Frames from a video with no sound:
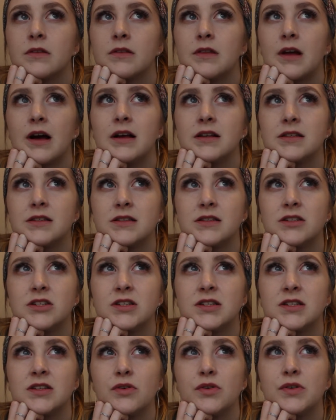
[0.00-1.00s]
that's
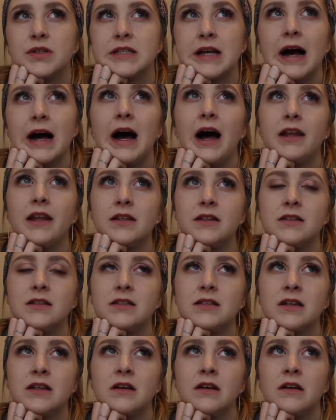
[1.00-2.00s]
just so sad
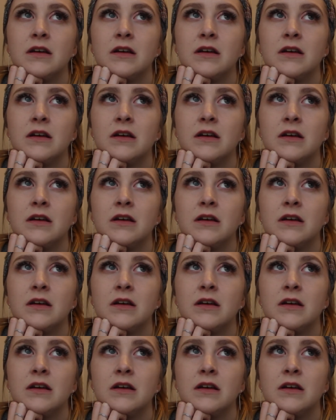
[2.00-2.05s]
is